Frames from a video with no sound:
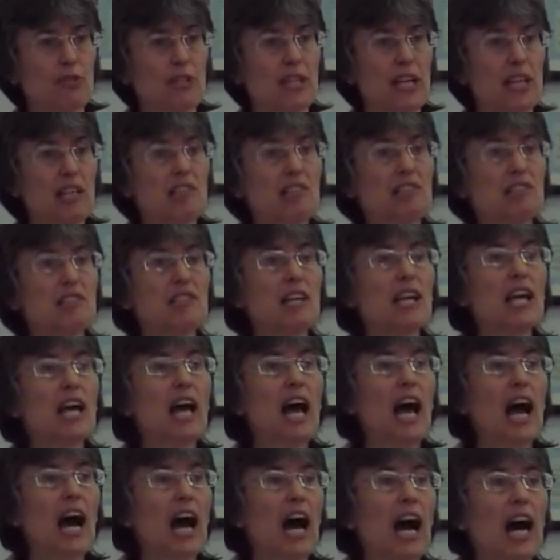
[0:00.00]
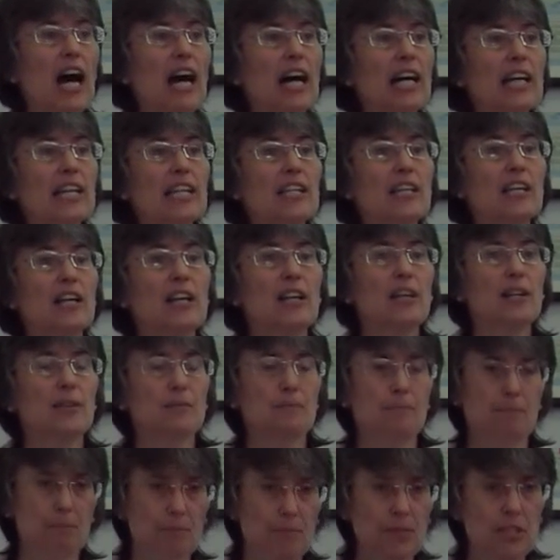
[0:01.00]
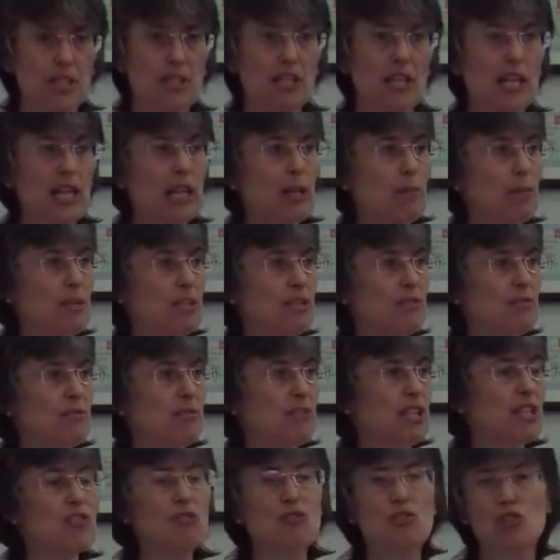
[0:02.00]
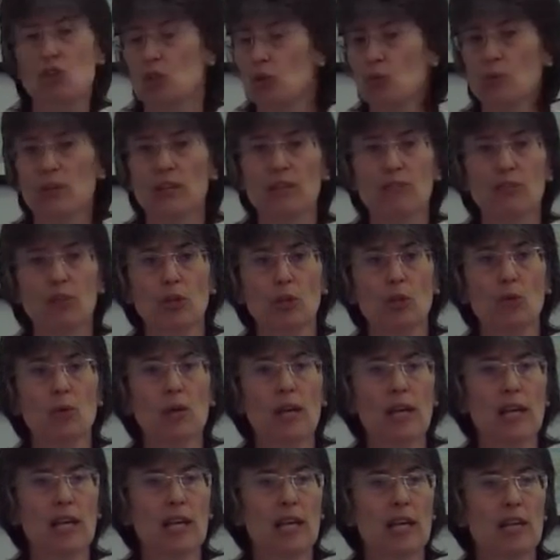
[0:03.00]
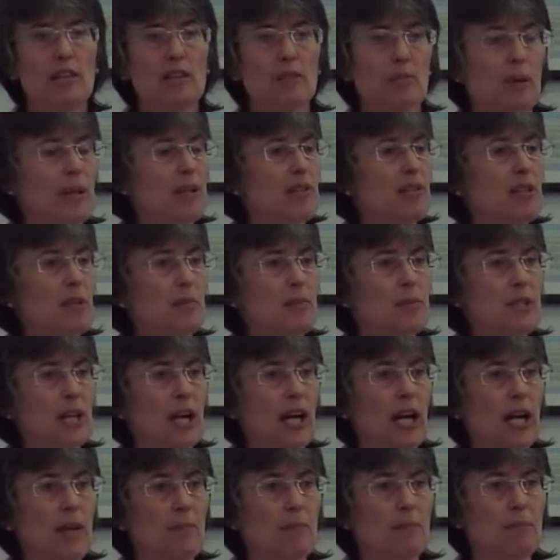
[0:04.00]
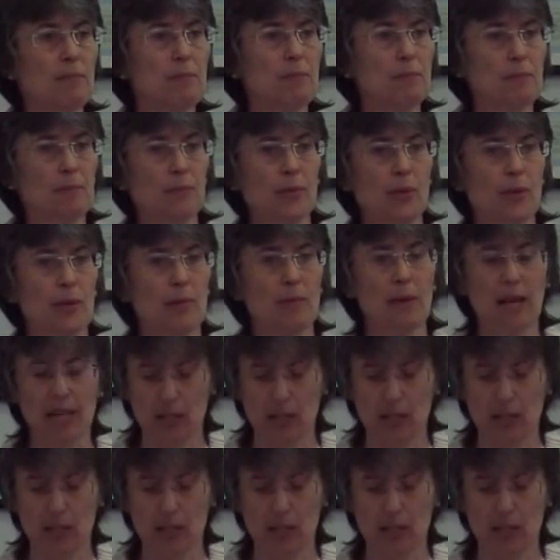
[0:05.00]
for this, I did a little bit of literature review, spent some time going